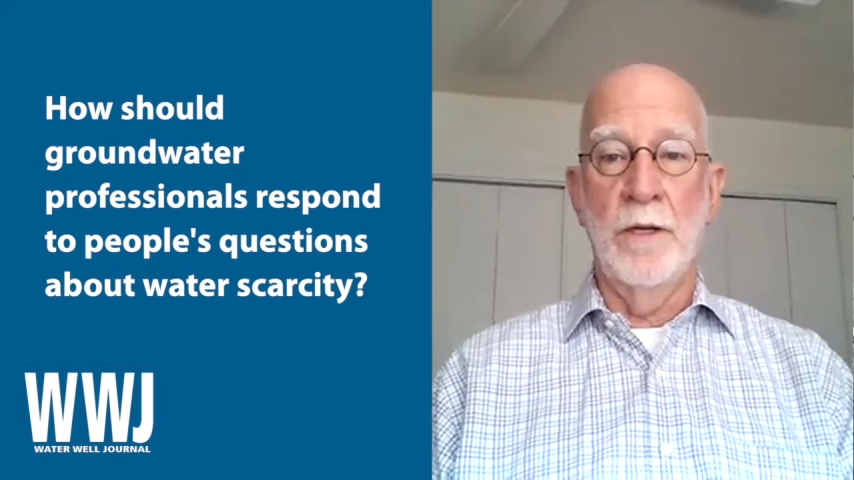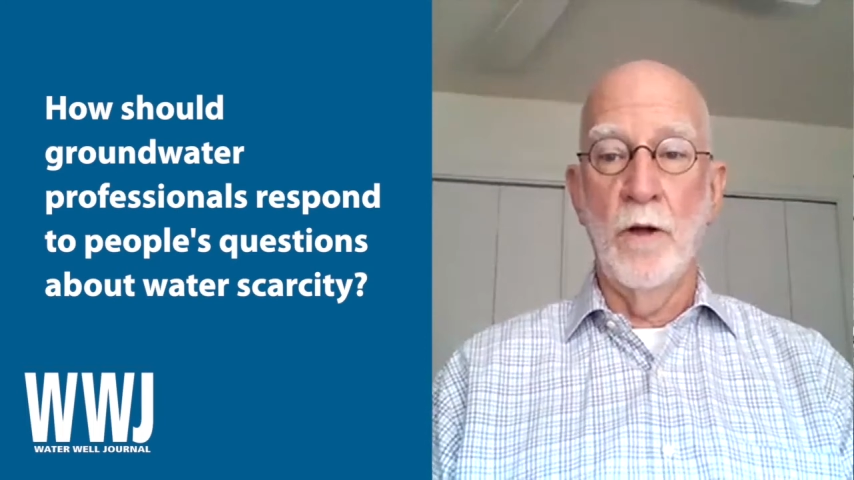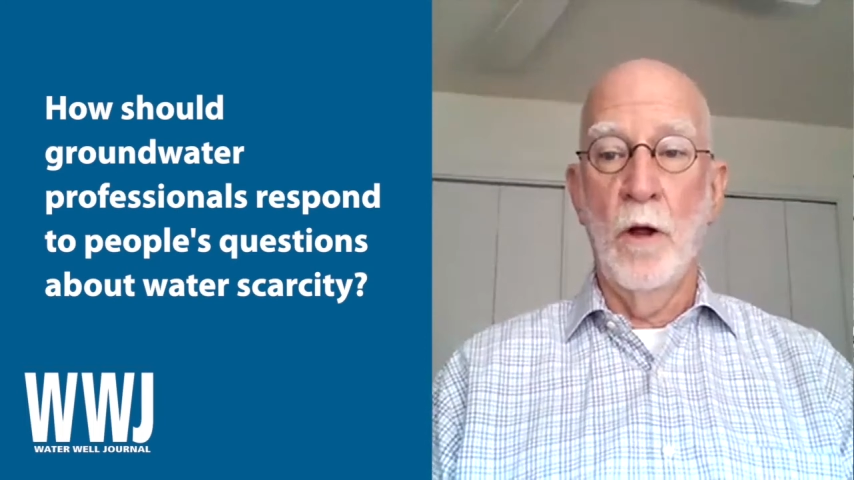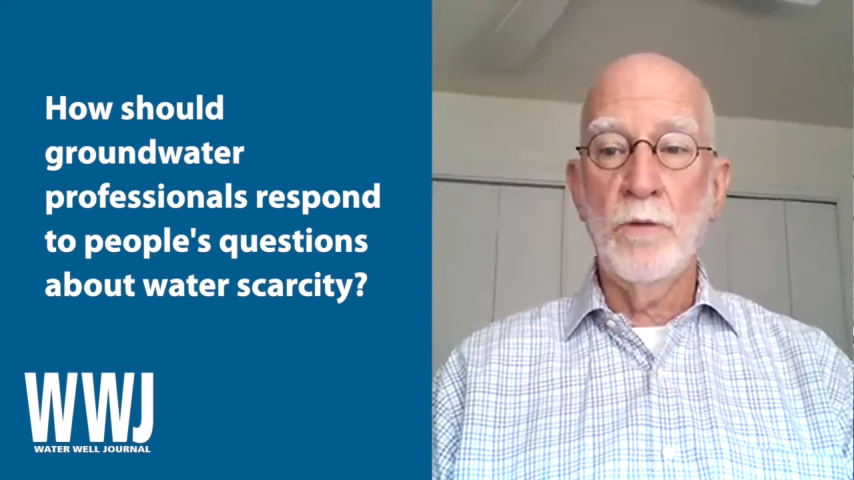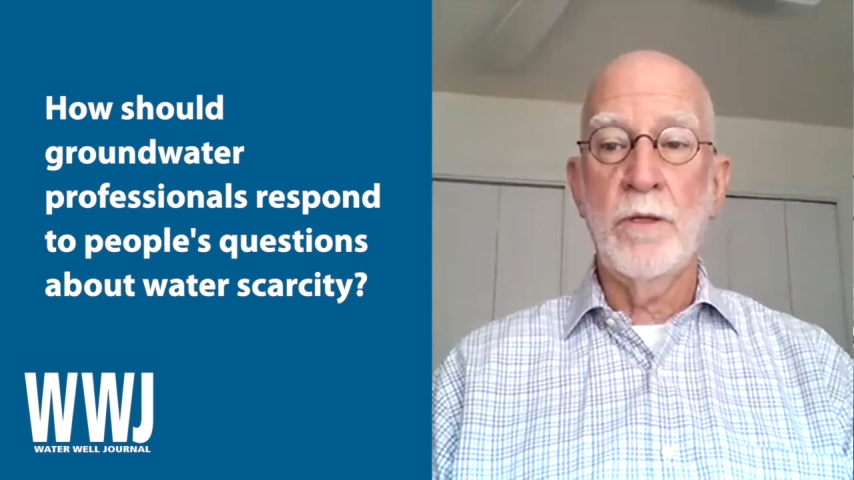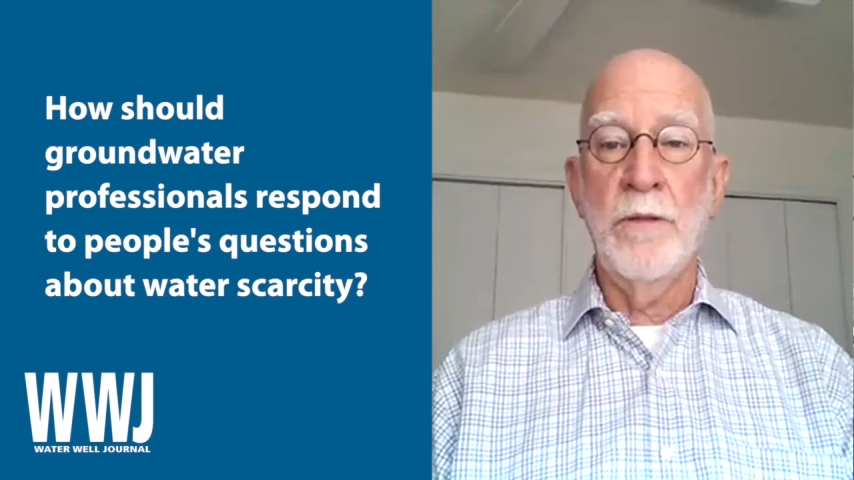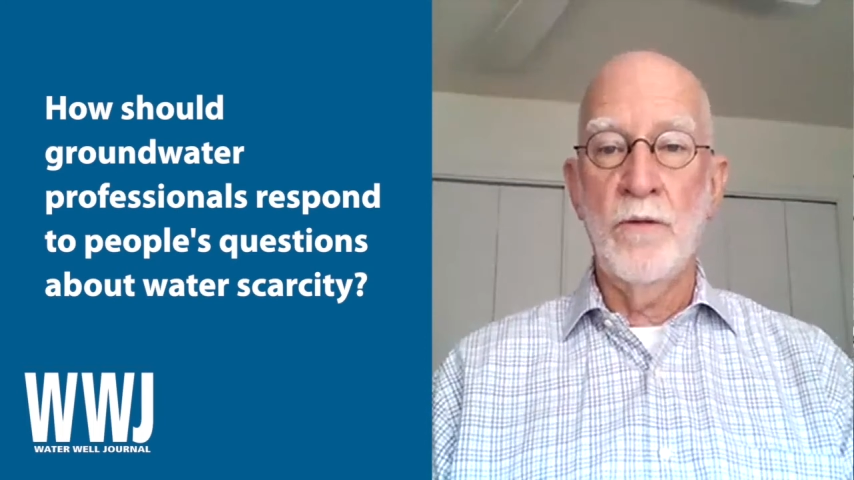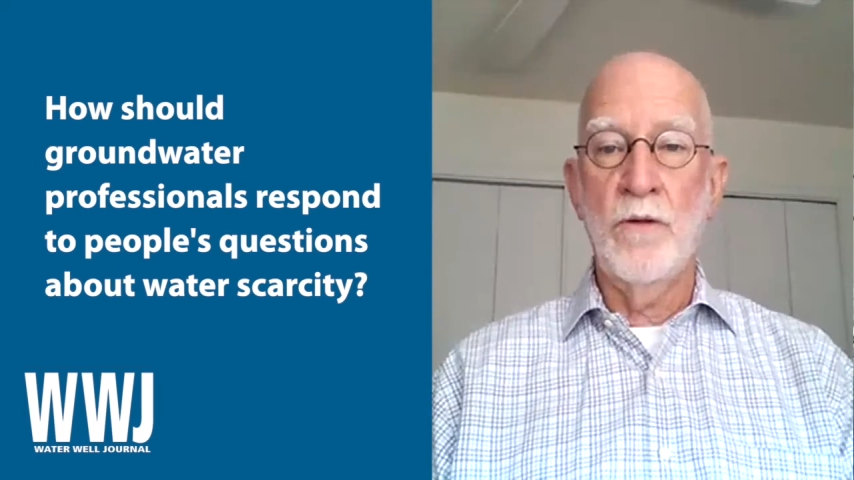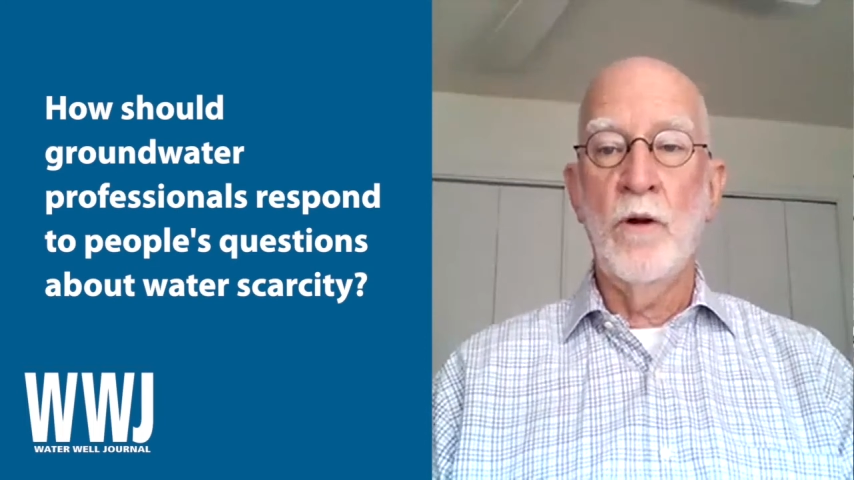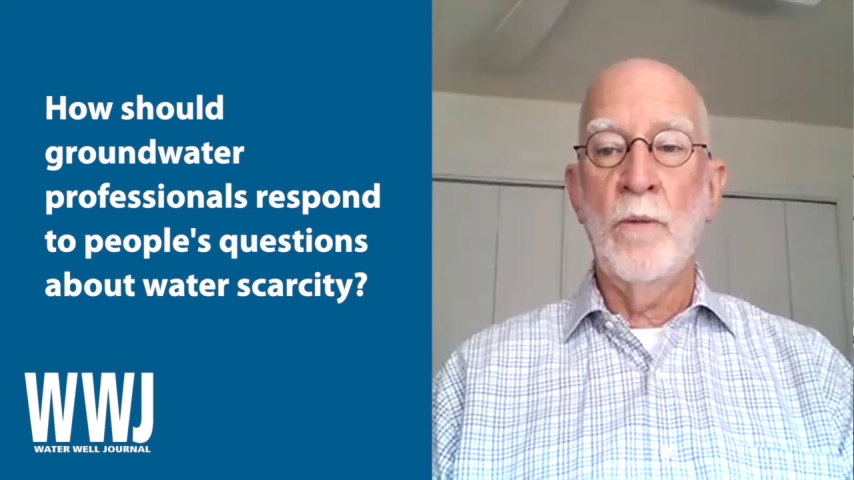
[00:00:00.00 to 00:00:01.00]
adult in
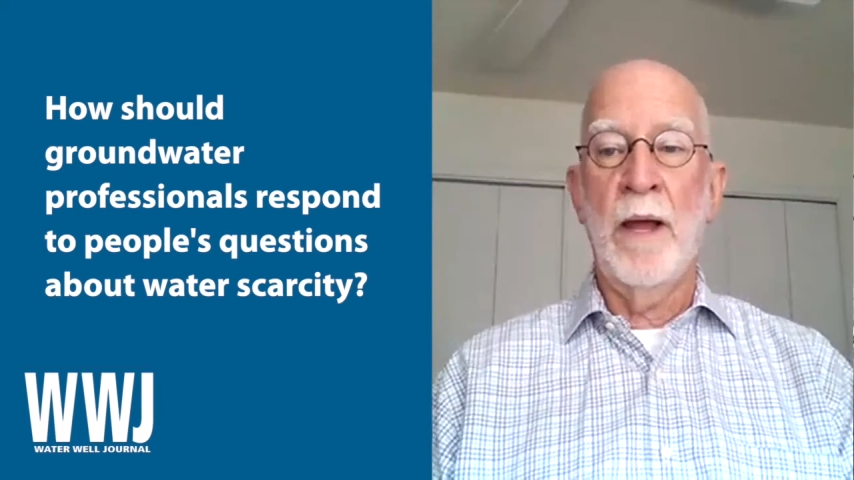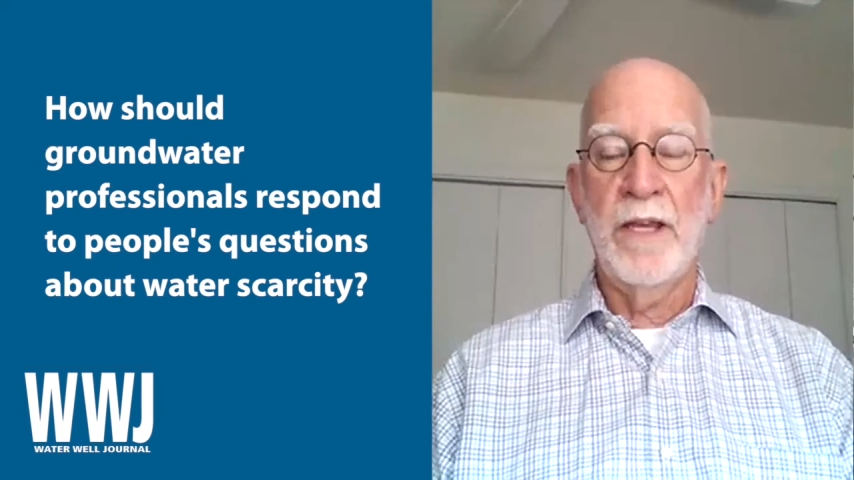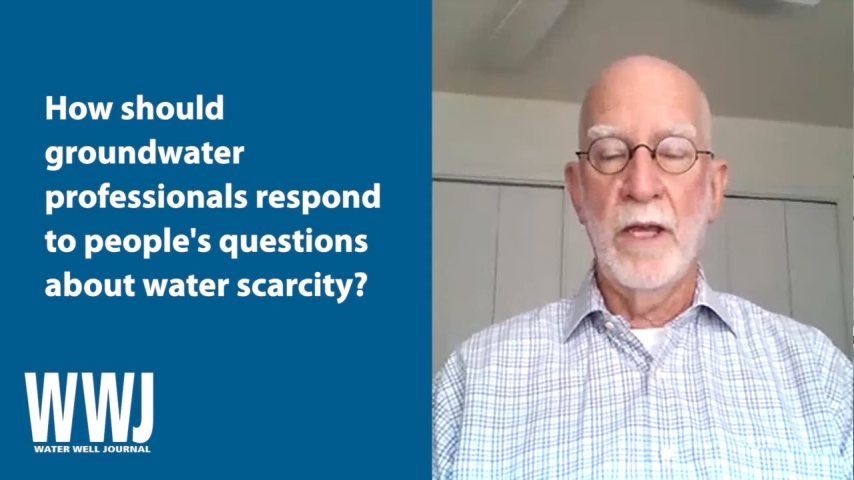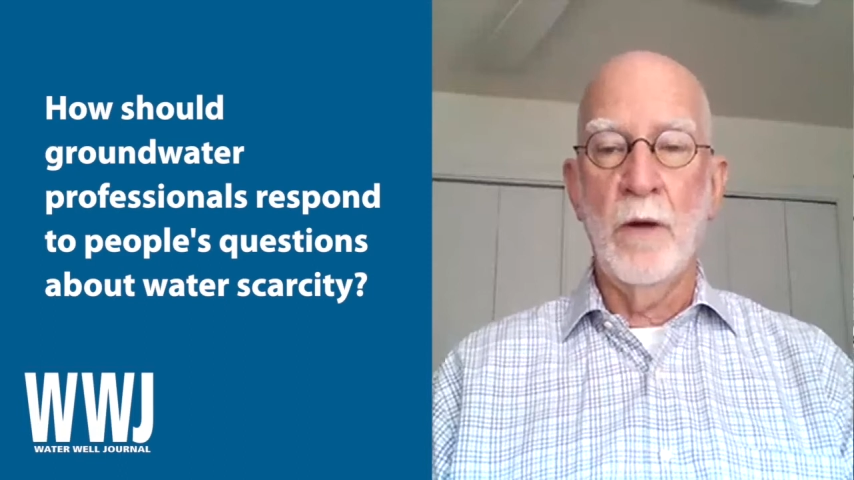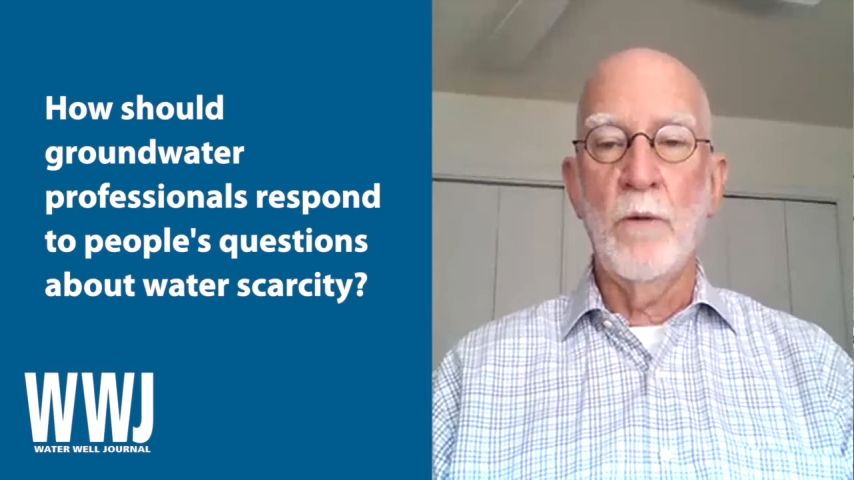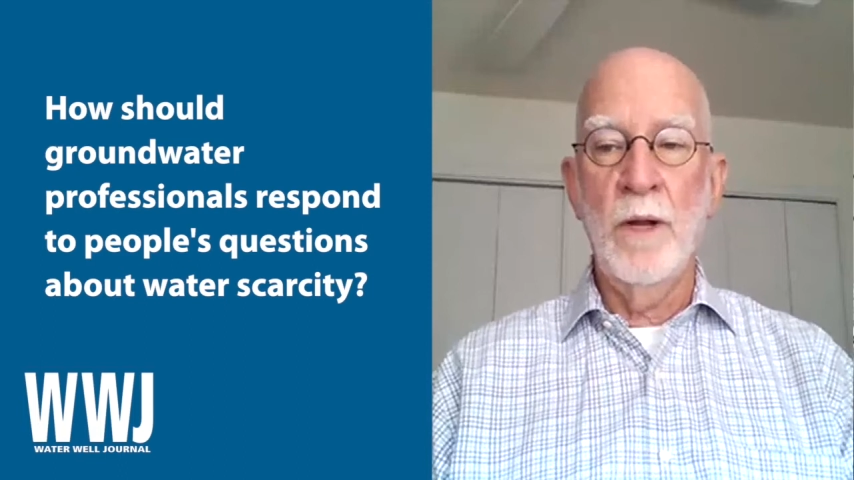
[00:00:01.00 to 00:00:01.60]
the room like you